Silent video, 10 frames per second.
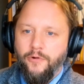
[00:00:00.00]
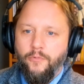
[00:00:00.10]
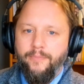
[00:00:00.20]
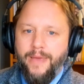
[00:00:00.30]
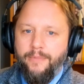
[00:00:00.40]

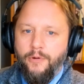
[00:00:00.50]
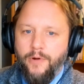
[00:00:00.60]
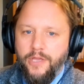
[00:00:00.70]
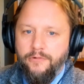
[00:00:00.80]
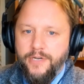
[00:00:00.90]
maybe
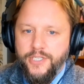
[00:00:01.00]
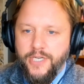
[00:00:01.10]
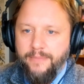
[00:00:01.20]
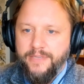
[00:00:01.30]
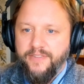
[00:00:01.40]
what you would
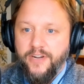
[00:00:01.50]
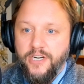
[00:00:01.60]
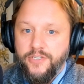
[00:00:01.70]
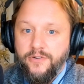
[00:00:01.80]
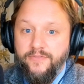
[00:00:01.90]
describe as a
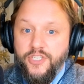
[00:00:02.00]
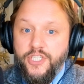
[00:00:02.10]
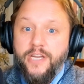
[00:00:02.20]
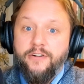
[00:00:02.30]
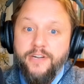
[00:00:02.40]
very sort of
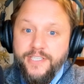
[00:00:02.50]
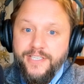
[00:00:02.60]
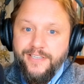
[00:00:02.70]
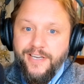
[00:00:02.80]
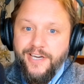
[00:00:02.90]

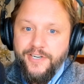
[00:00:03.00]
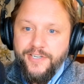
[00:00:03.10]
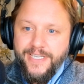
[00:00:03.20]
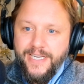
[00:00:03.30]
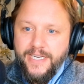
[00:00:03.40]
generous
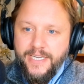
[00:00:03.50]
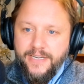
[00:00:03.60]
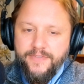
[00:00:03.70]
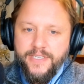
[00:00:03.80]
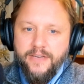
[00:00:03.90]
understanding
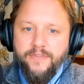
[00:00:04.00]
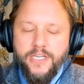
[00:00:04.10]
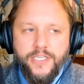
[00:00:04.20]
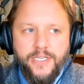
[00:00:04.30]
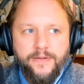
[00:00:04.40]
of
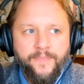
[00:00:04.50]
salvation.